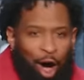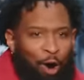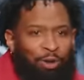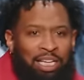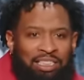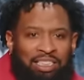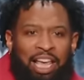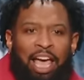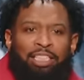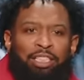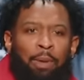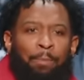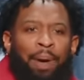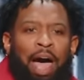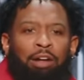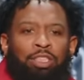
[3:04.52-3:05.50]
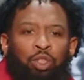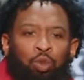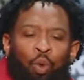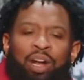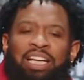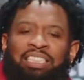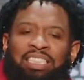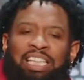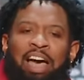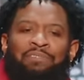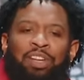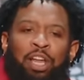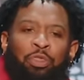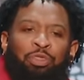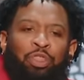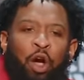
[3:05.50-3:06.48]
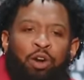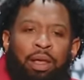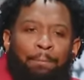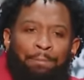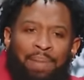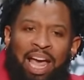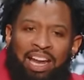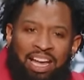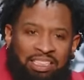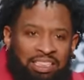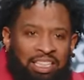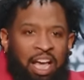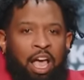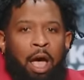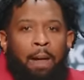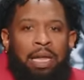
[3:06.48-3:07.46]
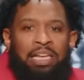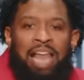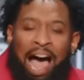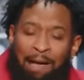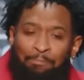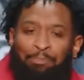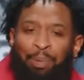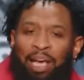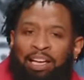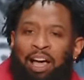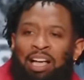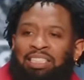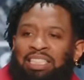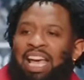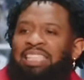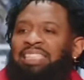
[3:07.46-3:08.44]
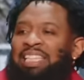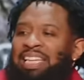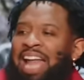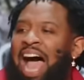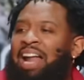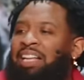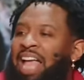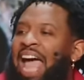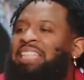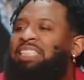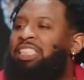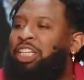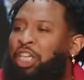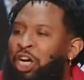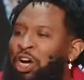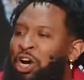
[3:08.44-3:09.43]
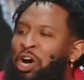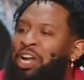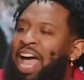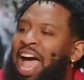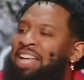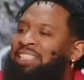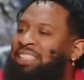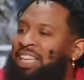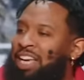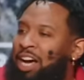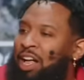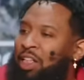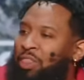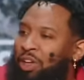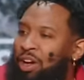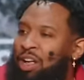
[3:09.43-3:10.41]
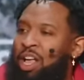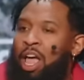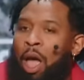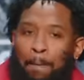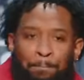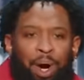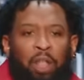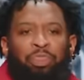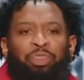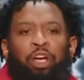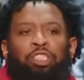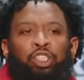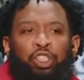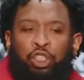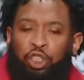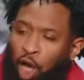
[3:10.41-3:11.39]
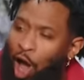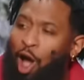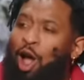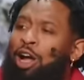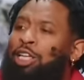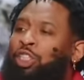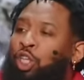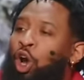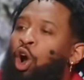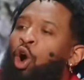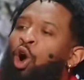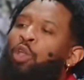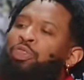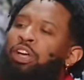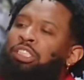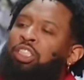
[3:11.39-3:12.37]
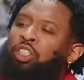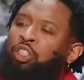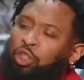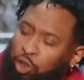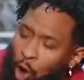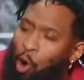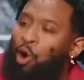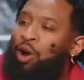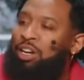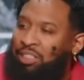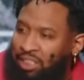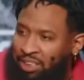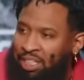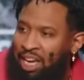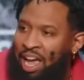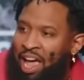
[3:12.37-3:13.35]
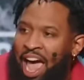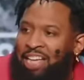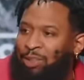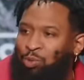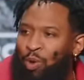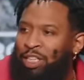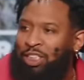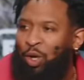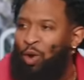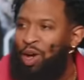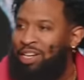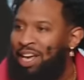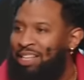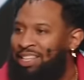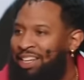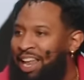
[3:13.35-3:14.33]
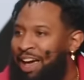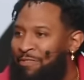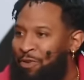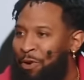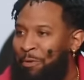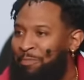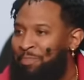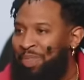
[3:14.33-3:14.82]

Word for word: only takes about 27 to 30 minutes, not because it's not as good as the other, but the charger or the source has went to another level.